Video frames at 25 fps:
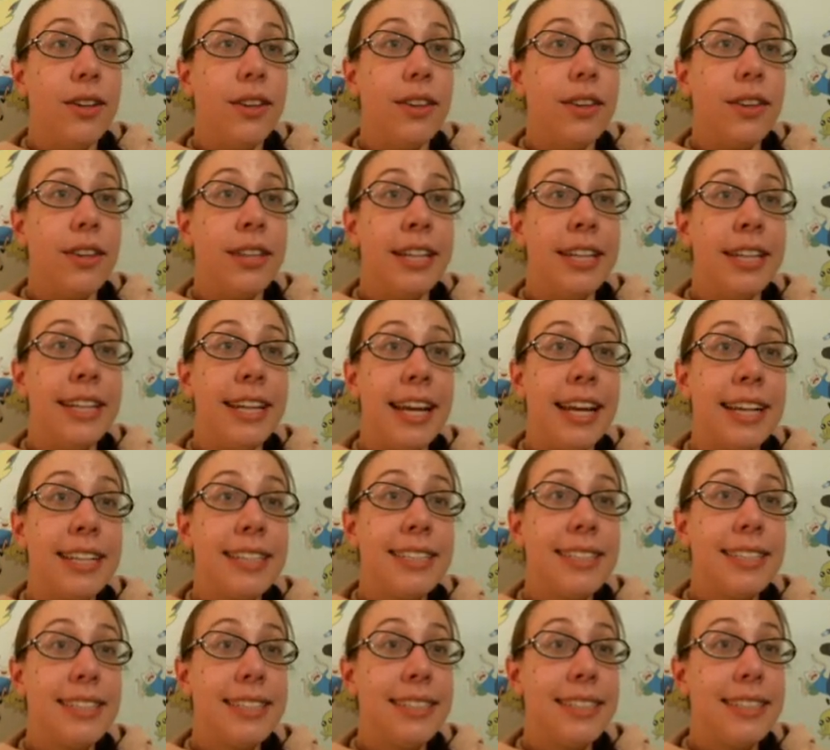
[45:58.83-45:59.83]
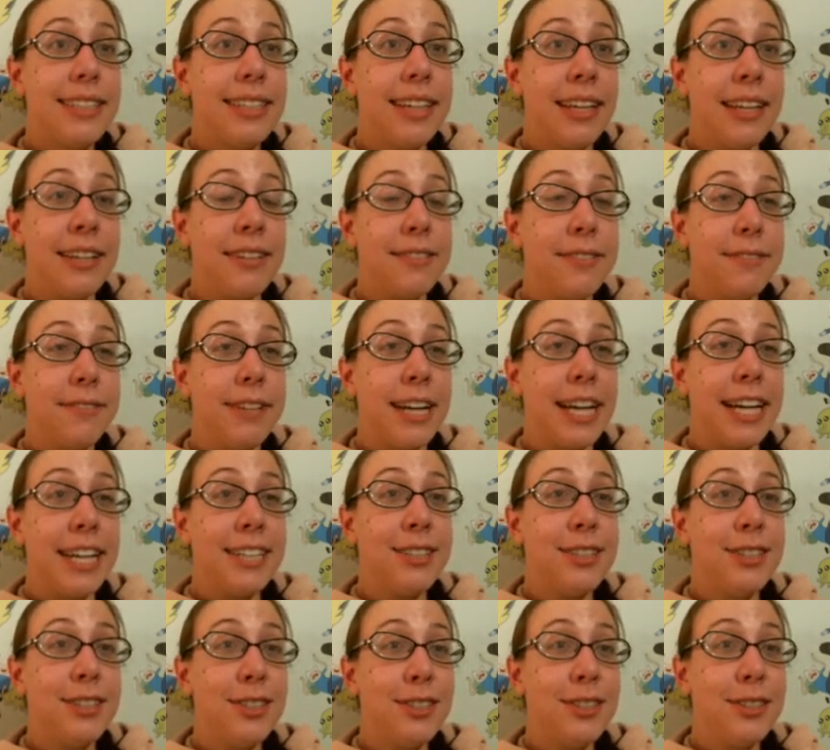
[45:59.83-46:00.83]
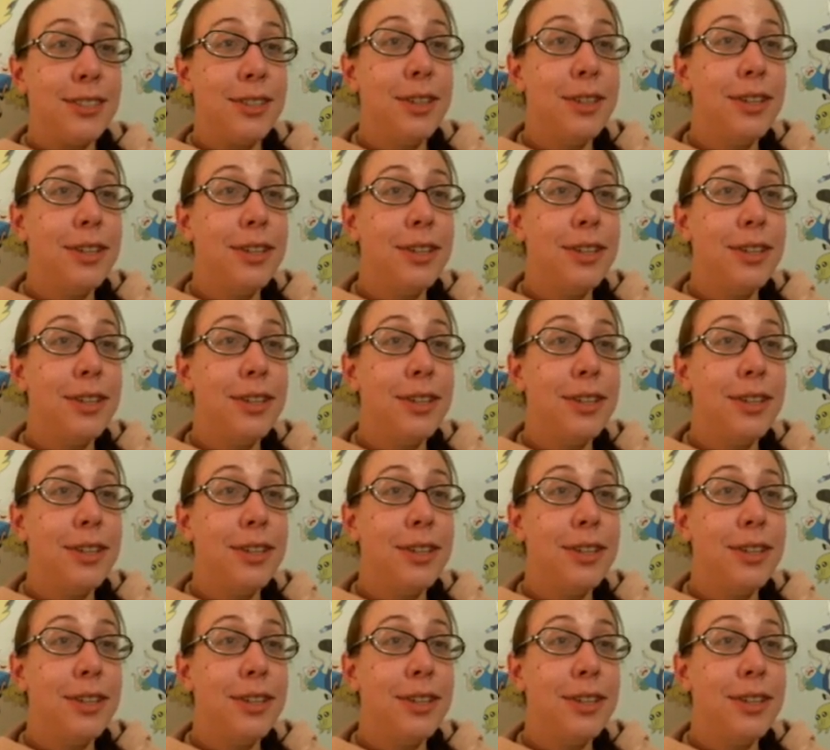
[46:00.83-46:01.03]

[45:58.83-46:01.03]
The next and final,